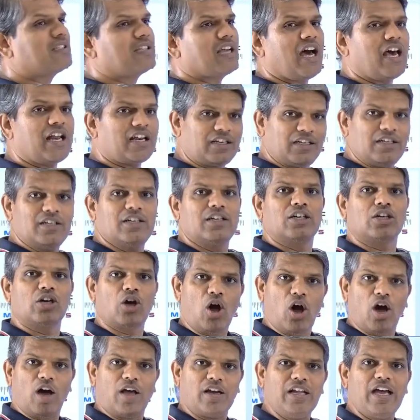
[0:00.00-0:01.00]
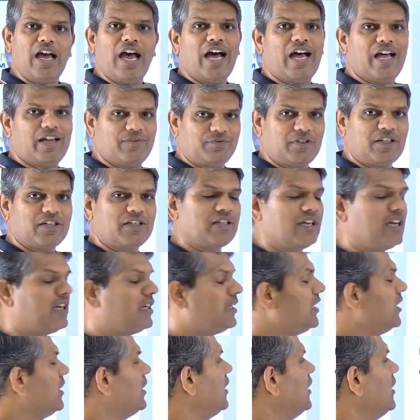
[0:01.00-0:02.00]
are gone after
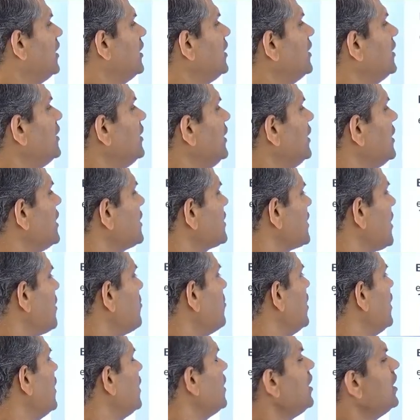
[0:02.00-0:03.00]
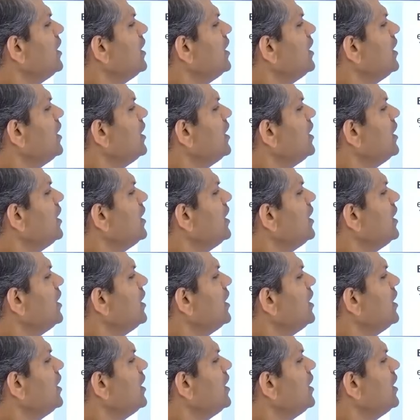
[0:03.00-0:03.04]
the in the summer,